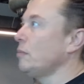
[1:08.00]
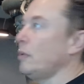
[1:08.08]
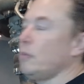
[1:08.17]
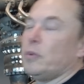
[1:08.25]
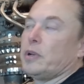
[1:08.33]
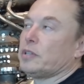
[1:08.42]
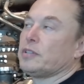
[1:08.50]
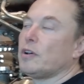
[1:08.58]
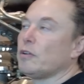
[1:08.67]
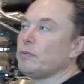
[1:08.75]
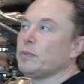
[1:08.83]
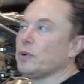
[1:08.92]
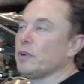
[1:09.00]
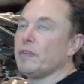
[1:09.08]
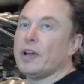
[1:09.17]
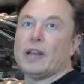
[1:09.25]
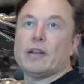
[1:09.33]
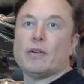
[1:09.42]
we could start off talking
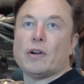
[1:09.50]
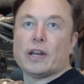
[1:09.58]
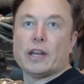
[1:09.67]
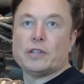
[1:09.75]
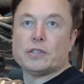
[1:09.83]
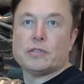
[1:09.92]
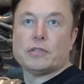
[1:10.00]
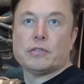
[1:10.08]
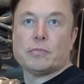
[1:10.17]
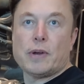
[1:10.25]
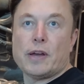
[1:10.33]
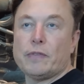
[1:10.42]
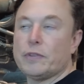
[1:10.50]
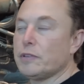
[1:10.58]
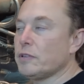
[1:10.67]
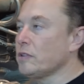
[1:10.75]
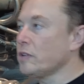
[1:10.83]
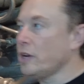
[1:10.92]
about rocket engines,
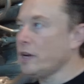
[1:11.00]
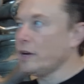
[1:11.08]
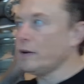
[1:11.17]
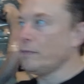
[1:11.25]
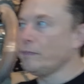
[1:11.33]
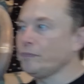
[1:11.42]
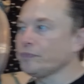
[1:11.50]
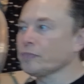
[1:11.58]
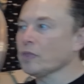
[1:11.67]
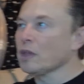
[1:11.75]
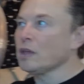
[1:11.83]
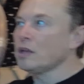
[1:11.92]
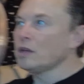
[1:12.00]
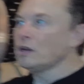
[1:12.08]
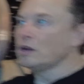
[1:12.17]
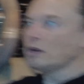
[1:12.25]
perhaps. Definitely. Um, I mean, this is the right